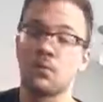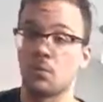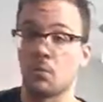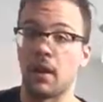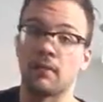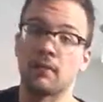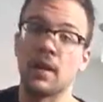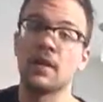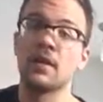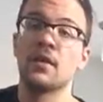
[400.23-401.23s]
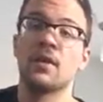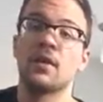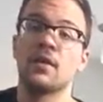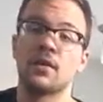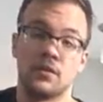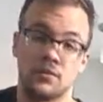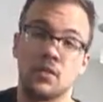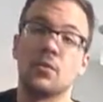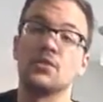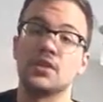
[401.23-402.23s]
Or whatever, right?
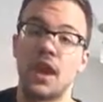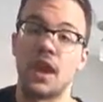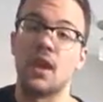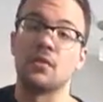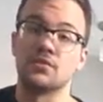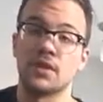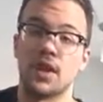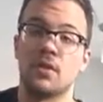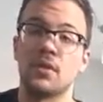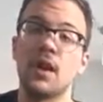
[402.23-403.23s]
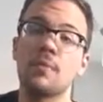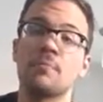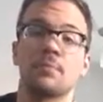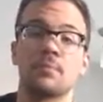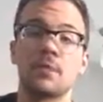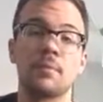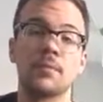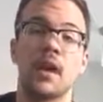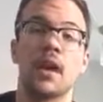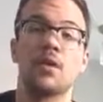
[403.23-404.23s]
So down, down, up,
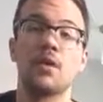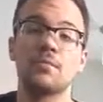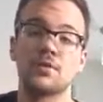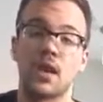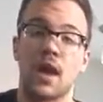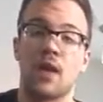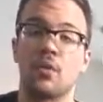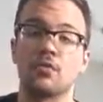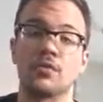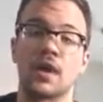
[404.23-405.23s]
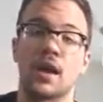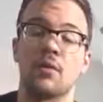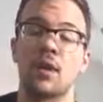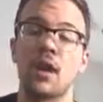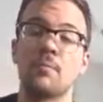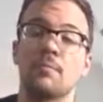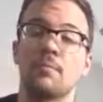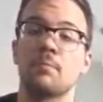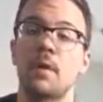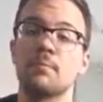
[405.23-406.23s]
down, down, down,
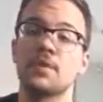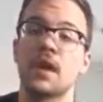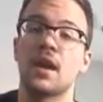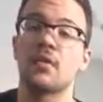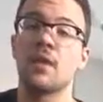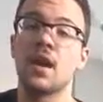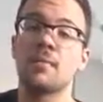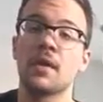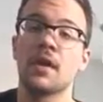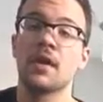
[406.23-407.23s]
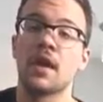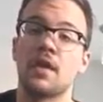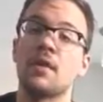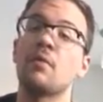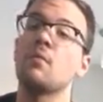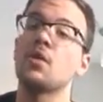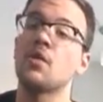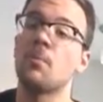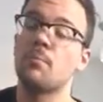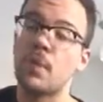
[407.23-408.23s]
up, down, up. And then when we
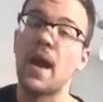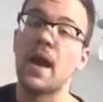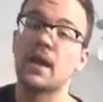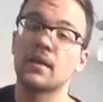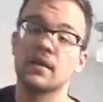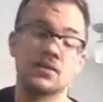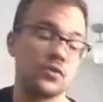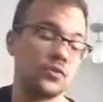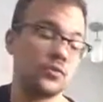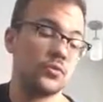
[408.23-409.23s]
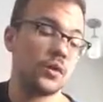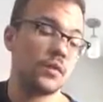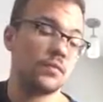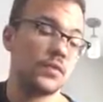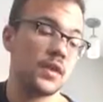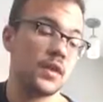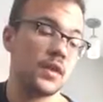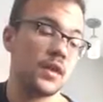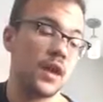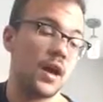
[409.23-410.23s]
go back to
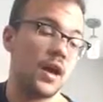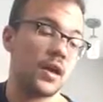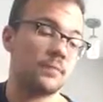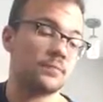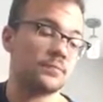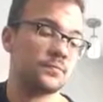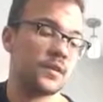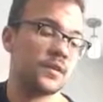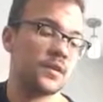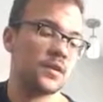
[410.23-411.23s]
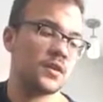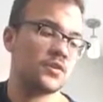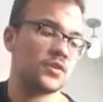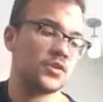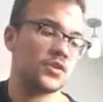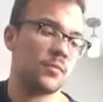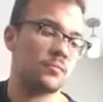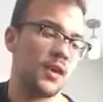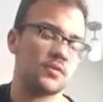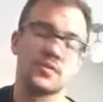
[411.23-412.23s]
the C sharp
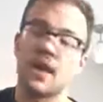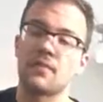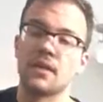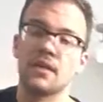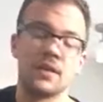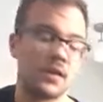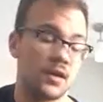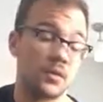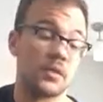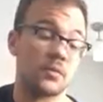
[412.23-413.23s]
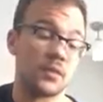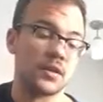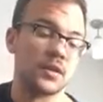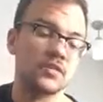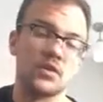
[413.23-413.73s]
minor 7, I think that's what it is.